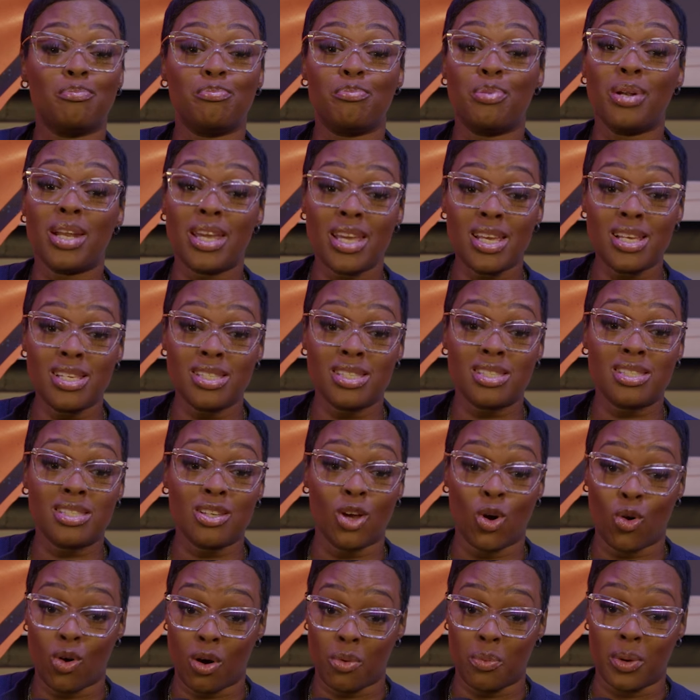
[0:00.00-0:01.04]
Please
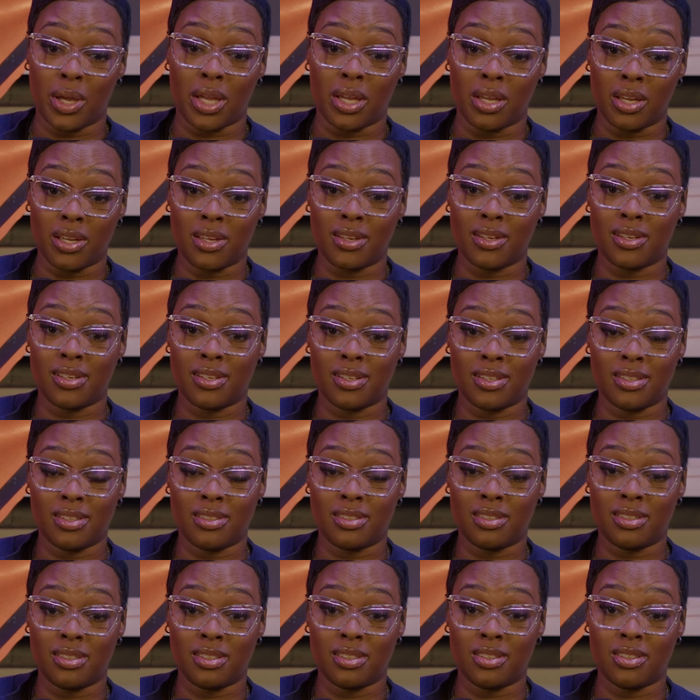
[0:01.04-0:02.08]
go away.
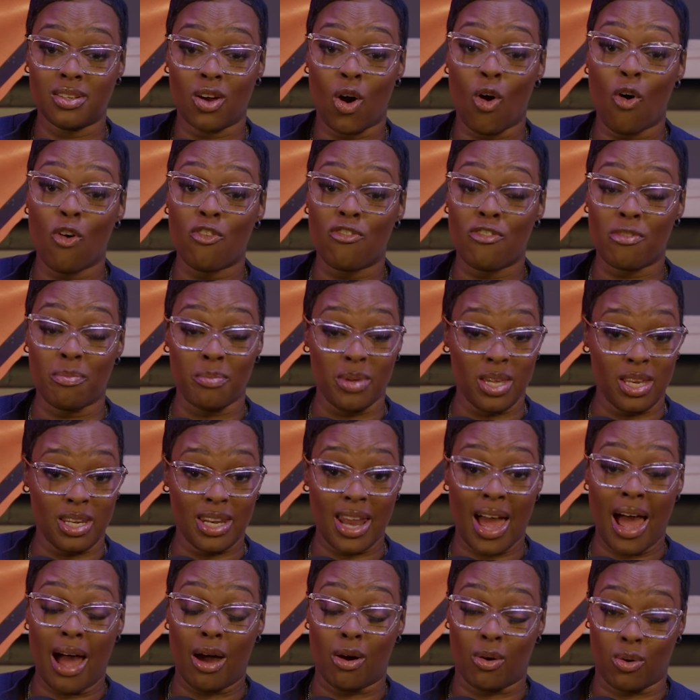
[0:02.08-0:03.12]
Off me,
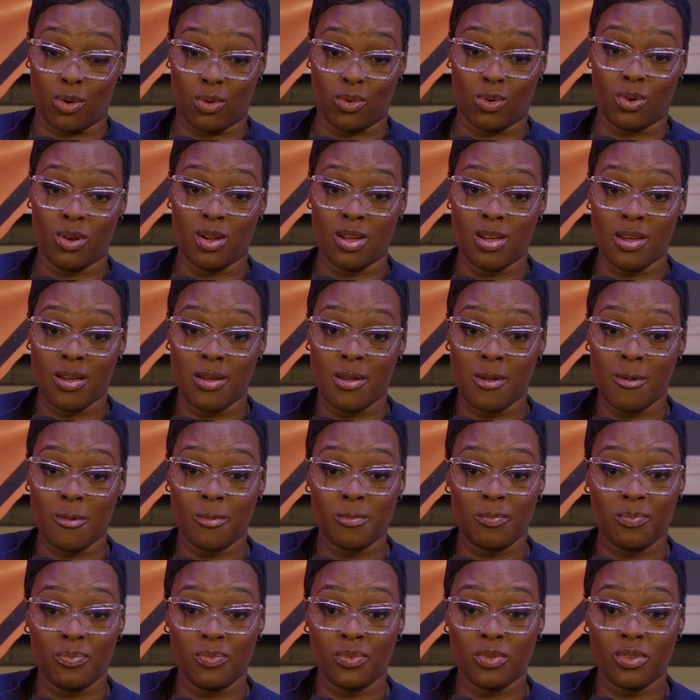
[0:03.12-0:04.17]
down.
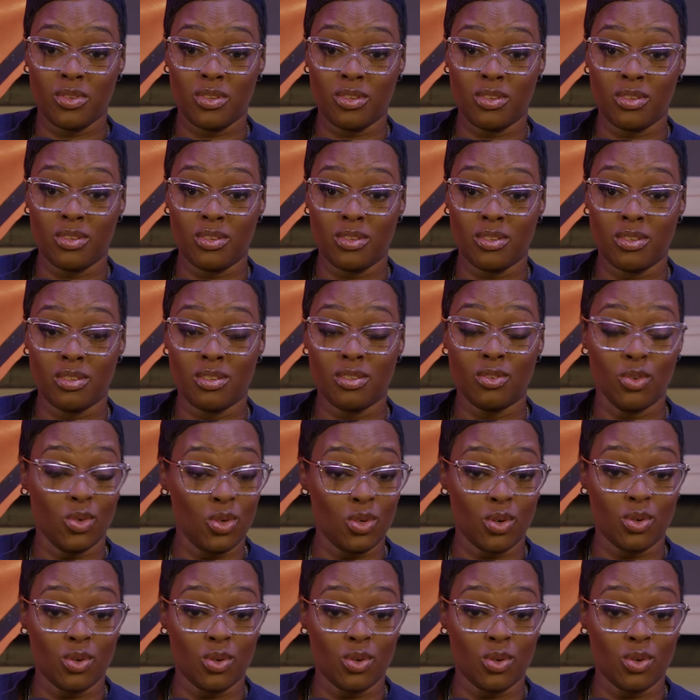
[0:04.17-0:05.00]
You